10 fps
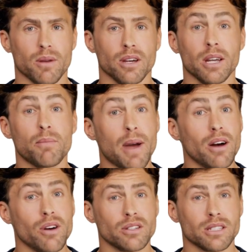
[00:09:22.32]
Compare
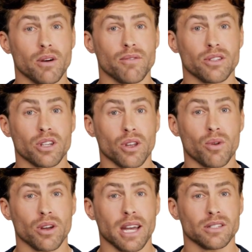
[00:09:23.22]
yourself to who you
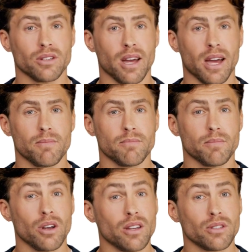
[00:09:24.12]
were yesterday,
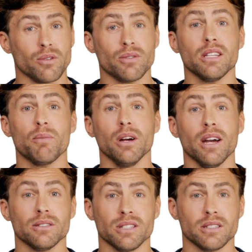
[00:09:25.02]
not to who someone
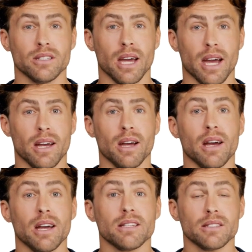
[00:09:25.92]
else is today,
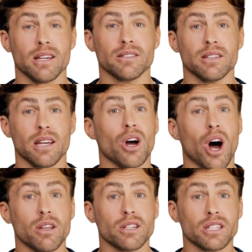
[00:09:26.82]
says
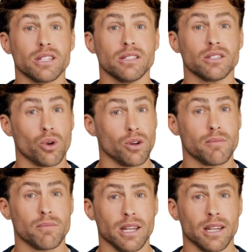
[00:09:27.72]
psychologist
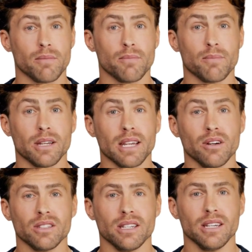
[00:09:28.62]
Jordan B.
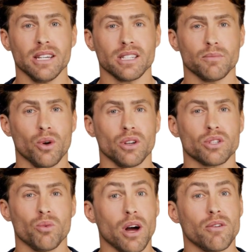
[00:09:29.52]
Peterson in his book
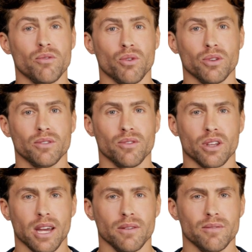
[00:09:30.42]
12 Rules for
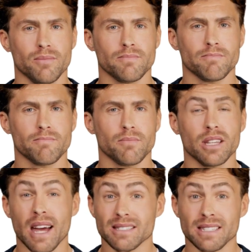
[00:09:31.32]
Life.
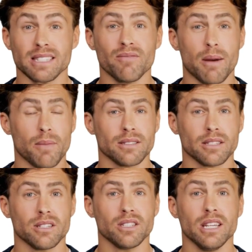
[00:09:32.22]
The essence of that
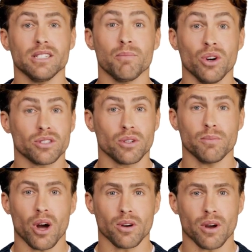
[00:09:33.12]
message is personal
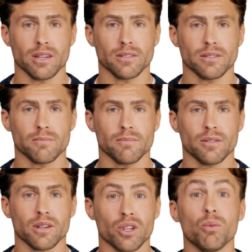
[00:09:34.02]
progress.
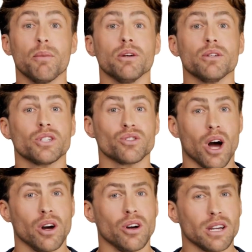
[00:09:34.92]
You build a
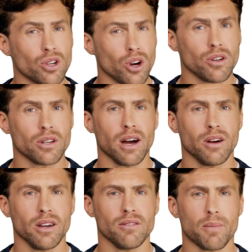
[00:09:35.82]
stronger internal
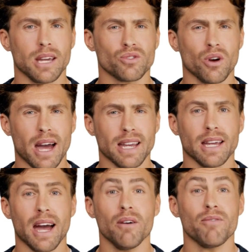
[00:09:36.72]
narrative by tracking
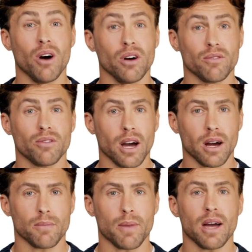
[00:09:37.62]
how far you've
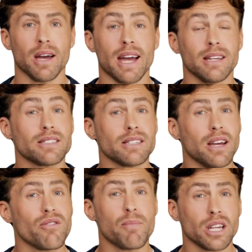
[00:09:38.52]
come, instead
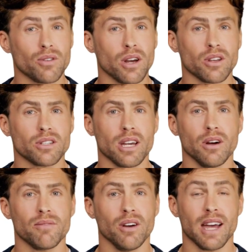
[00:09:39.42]
of measuring
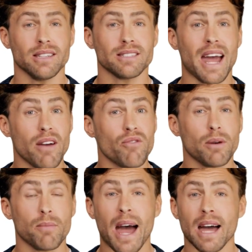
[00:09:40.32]
yourself against every
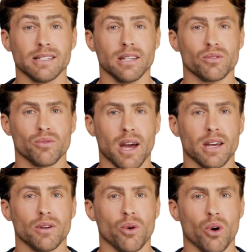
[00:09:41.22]
passing
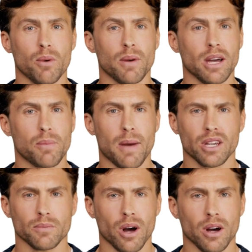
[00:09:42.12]
trend or peer
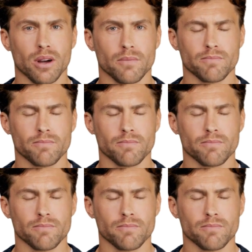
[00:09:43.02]
benchmark.